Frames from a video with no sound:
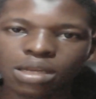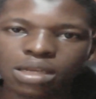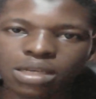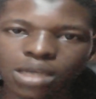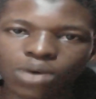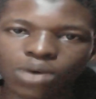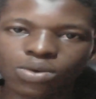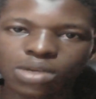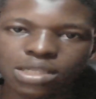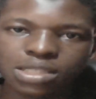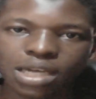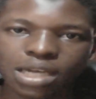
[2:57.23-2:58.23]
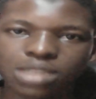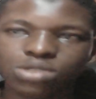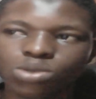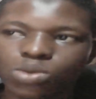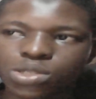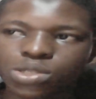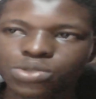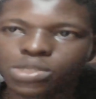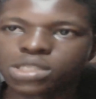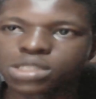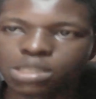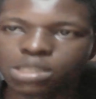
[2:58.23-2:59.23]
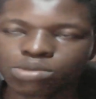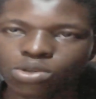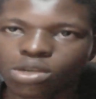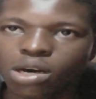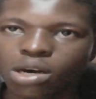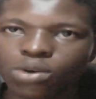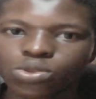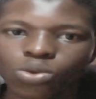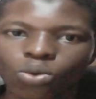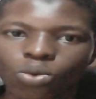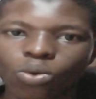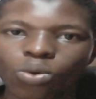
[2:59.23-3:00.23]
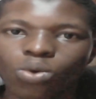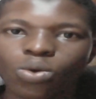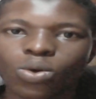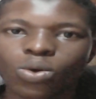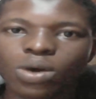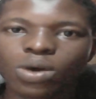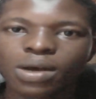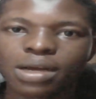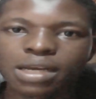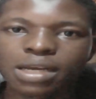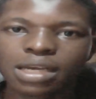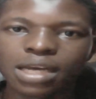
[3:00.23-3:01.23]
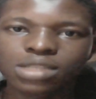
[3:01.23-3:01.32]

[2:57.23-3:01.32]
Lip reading: Now let's start showing you the tips on how to get